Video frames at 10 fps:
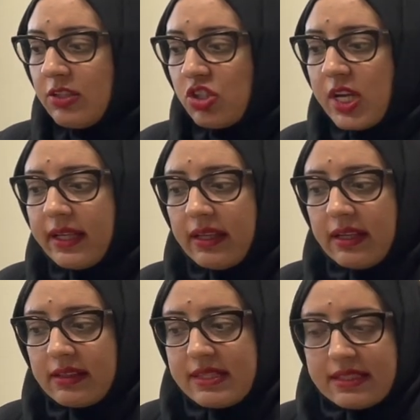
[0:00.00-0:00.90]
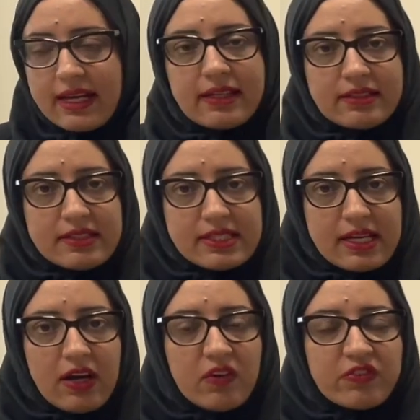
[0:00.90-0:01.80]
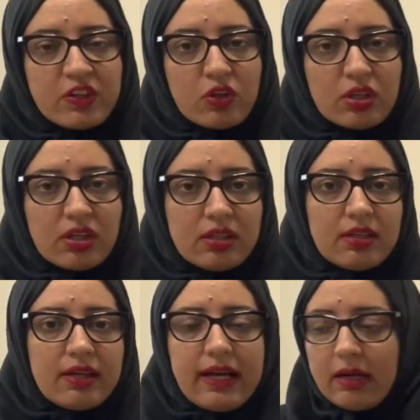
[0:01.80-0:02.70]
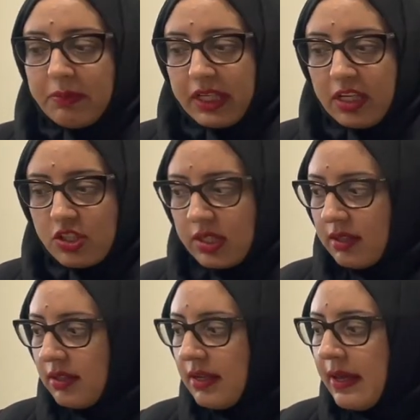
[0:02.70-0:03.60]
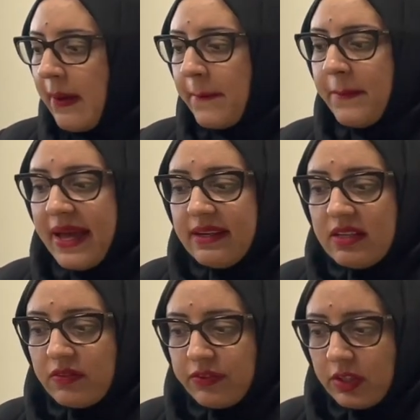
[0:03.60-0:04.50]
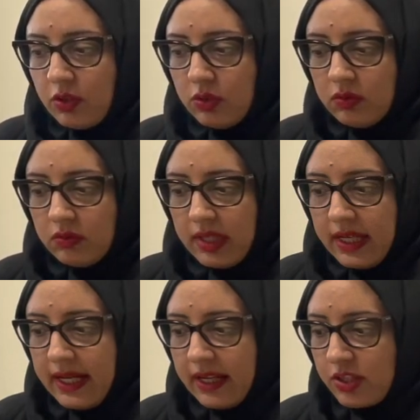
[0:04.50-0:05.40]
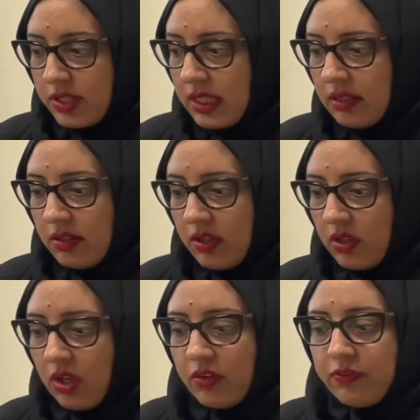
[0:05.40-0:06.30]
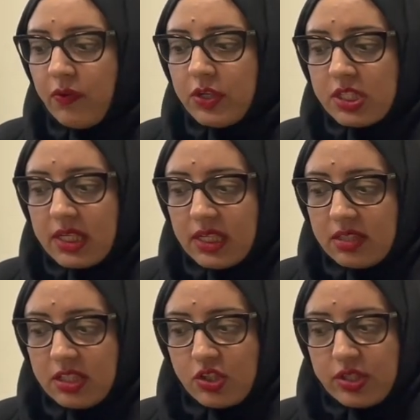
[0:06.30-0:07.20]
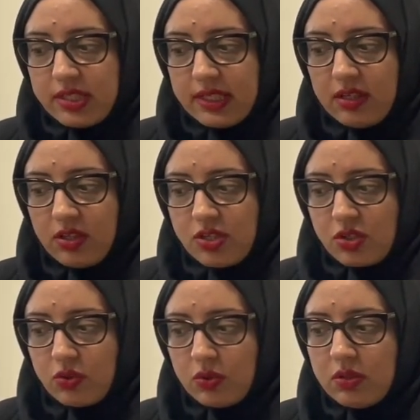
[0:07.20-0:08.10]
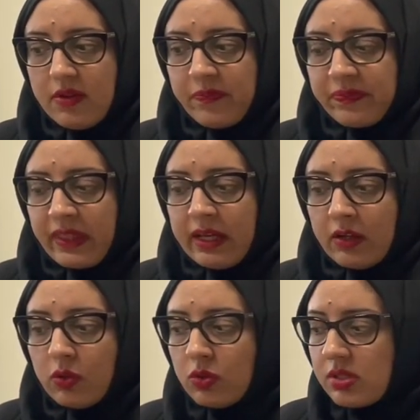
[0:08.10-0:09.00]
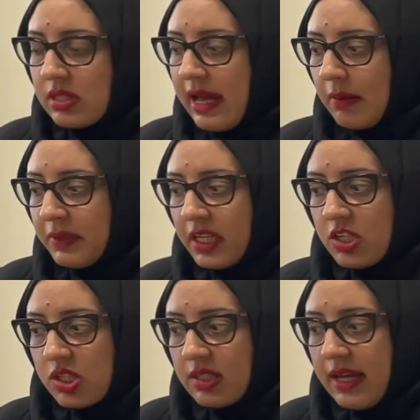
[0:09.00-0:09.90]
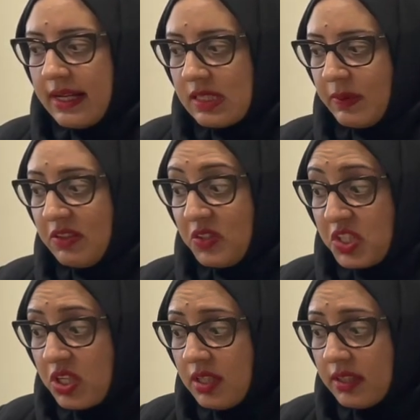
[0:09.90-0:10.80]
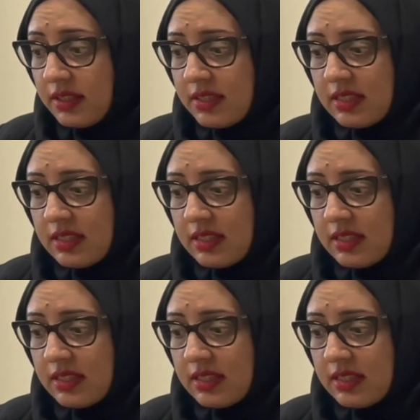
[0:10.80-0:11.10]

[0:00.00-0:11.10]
checking the status of your application. Many of you, actually there are 14 teachers in our school whose application has been returned,